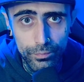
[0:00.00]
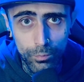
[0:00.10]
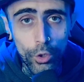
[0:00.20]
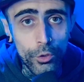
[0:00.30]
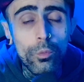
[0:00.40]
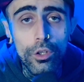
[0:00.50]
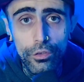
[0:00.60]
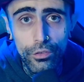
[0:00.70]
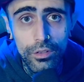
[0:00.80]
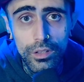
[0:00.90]
what it
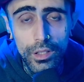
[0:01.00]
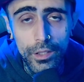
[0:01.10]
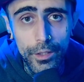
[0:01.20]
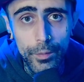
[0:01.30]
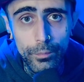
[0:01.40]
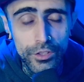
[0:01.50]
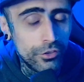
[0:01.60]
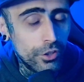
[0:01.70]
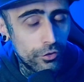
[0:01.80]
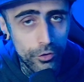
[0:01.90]
was.
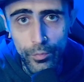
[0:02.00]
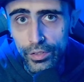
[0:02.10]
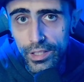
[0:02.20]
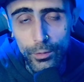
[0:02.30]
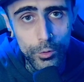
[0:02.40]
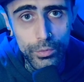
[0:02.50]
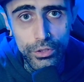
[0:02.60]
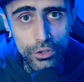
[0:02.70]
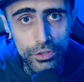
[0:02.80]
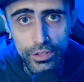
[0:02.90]
It's not something I will be
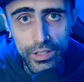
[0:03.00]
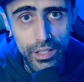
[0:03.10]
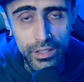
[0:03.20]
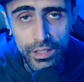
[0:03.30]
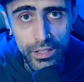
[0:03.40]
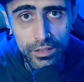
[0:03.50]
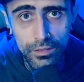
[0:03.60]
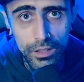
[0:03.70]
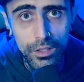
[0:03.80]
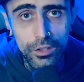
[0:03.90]
looking to get again
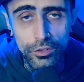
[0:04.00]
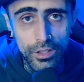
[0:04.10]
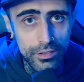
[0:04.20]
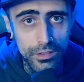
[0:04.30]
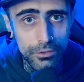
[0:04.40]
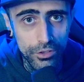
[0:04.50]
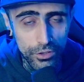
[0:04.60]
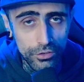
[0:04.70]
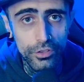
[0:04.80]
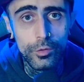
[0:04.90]
unless there is
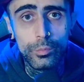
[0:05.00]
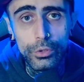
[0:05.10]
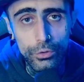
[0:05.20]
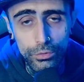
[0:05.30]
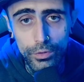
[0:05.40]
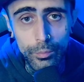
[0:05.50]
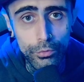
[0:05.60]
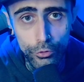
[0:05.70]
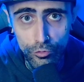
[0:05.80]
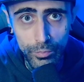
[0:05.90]
considerable
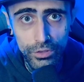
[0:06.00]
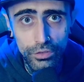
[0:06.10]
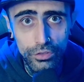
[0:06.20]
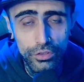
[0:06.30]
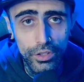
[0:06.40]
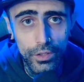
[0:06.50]
improvements,